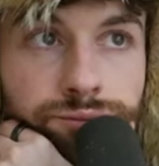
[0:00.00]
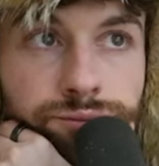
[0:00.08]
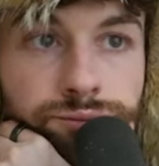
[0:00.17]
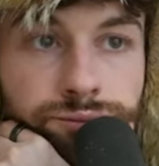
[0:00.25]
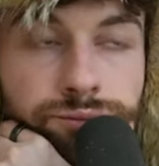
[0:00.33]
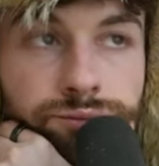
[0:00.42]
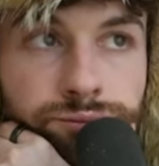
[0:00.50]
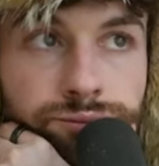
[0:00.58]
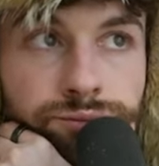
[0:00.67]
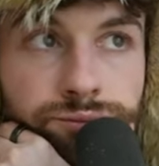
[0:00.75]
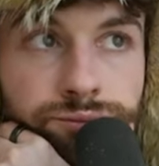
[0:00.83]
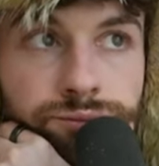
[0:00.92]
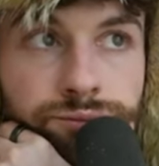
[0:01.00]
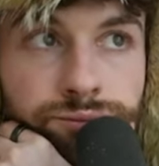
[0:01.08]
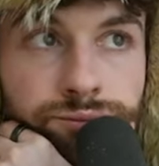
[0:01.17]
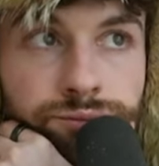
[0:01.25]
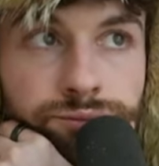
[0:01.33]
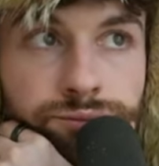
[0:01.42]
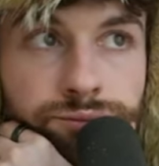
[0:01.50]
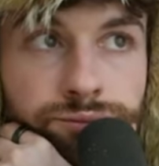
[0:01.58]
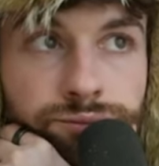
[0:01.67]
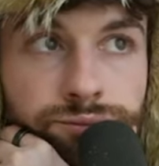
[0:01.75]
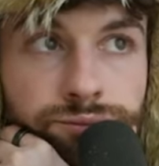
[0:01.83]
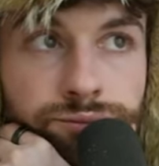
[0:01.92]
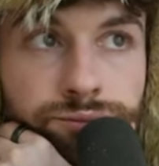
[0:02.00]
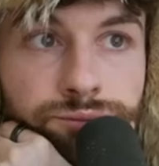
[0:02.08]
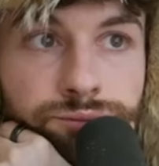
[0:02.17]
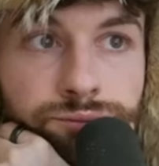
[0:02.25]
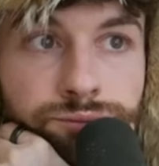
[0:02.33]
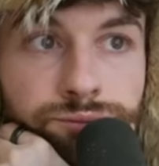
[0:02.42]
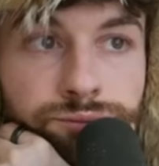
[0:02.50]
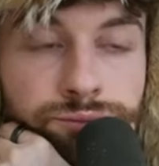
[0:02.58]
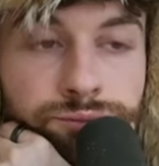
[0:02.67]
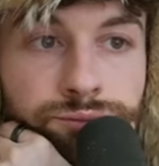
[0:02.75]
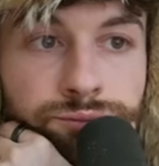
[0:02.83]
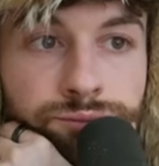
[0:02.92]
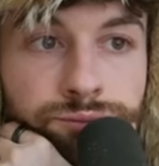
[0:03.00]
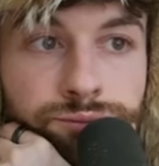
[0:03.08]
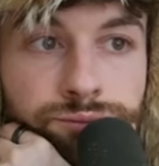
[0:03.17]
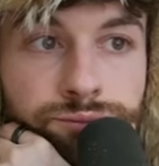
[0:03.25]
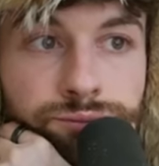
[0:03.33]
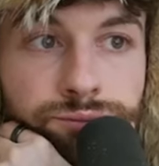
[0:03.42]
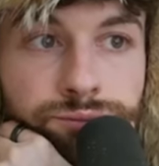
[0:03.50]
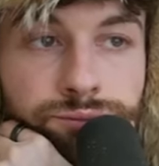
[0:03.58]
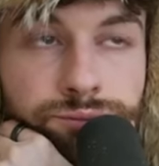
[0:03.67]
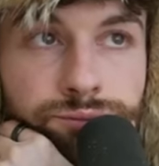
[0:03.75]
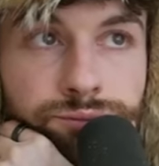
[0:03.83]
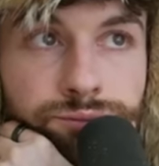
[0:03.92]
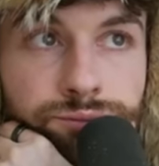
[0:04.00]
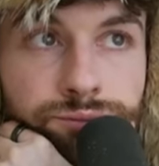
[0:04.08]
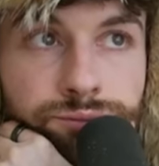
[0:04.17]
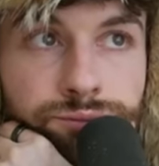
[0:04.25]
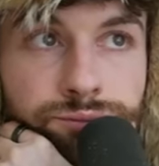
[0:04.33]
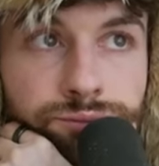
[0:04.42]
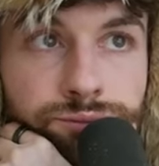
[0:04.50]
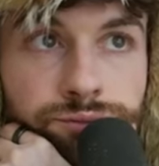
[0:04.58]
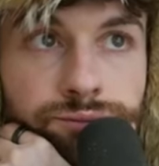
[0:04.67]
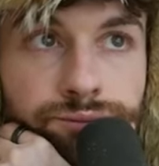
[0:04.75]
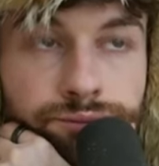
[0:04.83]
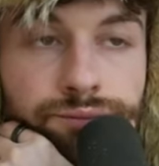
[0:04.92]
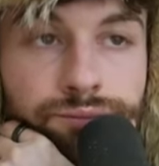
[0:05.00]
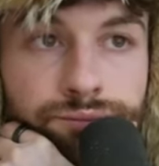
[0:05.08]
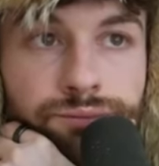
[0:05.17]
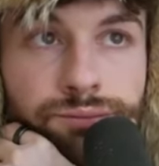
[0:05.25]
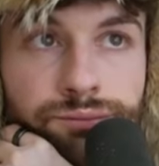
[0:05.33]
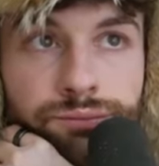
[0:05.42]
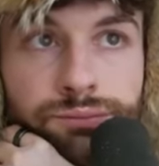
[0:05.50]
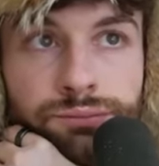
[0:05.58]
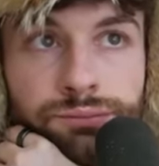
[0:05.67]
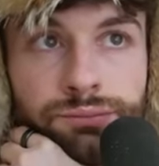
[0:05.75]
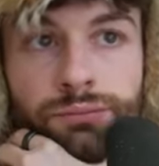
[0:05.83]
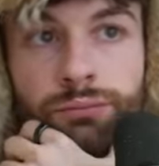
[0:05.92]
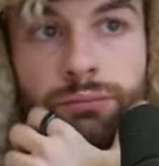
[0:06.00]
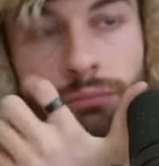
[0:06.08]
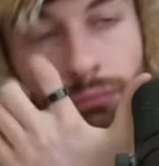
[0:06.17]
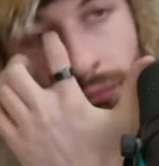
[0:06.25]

This person isn't speaking.